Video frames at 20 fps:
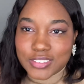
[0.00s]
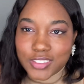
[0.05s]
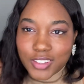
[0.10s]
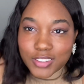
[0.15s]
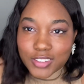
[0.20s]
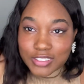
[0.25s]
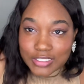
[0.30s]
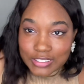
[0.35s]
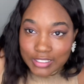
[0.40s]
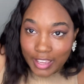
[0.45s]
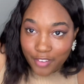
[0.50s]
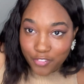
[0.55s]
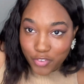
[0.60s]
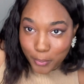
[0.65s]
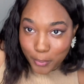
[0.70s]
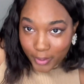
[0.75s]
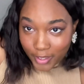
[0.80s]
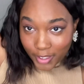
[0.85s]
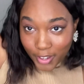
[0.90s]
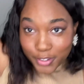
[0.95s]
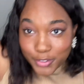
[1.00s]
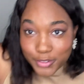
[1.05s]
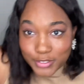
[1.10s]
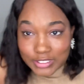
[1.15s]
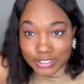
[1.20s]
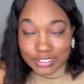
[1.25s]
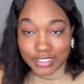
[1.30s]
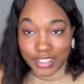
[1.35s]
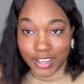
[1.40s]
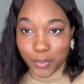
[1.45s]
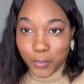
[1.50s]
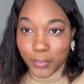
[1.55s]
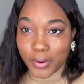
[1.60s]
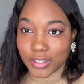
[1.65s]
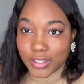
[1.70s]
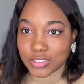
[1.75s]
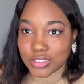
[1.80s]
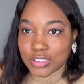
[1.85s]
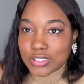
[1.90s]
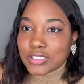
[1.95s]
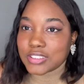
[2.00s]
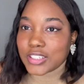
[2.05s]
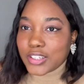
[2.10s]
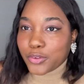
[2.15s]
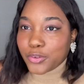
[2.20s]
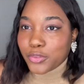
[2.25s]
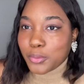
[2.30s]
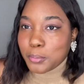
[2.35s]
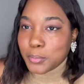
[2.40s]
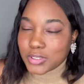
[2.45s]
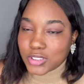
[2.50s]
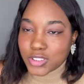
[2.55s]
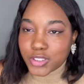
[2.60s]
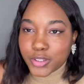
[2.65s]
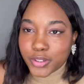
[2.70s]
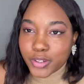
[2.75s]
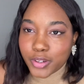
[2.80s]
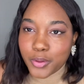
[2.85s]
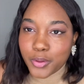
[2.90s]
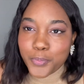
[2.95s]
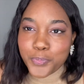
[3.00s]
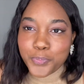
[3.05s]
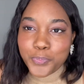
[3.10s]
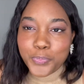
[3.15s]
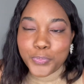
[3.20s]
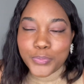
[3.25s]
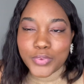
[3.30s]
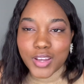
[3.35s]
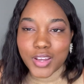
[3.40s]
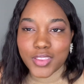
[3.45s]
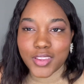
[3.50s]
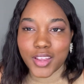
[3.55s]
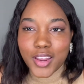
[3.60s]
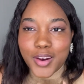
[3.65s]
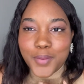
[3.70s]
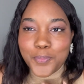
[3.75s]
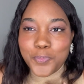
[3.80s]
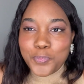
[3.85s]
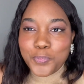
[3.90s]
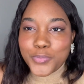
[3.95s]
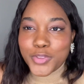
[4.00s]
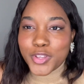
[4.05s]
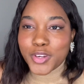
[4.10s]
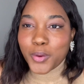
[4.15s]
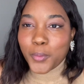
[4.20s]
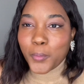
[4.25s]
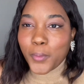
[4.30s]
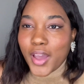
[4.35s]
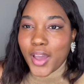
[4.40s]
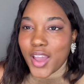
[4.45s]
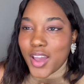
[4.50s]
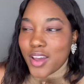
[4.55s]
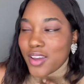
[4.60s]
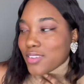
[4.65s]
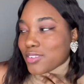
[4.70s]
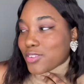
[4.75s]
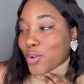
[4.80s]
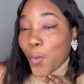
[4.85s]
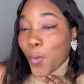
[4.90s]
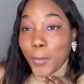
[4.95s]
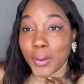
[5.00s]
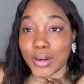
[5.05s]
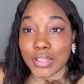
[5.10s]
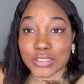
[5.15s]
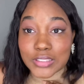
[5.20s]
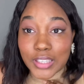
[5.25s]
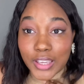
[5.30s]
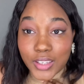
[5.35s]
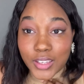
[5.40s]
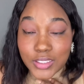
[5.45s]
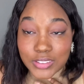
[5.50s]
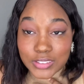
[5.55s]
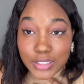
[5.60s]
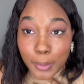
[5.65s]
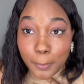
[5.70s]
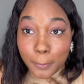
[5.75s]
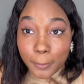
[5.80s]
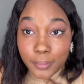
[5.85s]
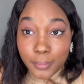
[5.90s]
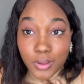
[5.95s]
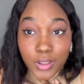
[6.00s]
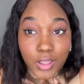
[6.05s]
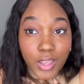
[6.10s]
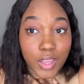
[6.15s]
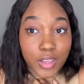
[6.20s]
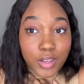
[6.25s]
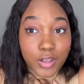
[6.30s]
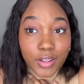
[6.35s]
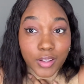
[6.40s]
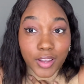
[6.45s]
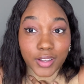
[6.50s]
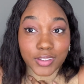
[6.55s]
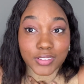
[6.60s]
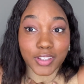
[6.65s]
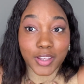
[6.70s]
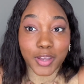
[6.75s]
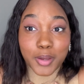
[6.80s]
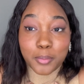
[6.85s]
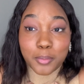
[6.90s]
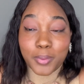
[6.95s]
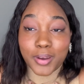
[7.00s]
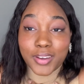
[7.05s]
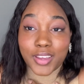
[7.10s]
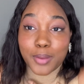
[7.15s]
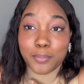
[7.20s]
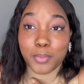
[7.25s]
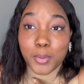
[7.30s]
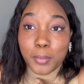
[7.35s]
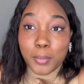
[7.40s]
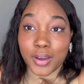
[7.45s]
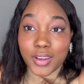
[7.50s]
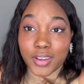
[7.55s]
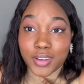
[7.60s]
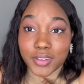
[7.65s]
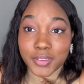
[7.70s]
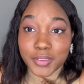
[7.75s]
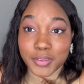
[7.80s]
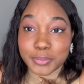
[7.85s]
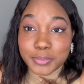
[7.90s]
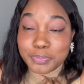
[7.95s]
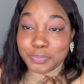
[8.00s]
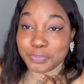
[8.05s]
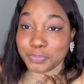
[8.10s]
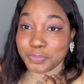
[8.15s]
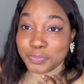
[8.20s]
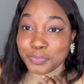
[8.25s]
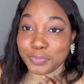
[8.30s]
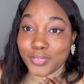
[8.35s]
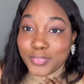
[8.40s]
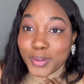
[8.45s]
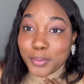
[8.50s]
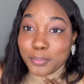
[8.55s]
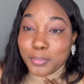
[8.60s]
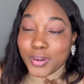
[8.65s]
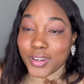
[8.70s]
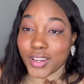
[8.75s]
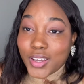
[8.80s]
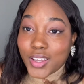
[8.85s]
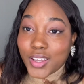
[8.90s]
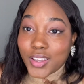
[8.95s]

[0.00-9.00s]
did everybody understand what I just said or the material? And then, you know, nobody's hand is up and you're like, damn, I can't put my hand up. But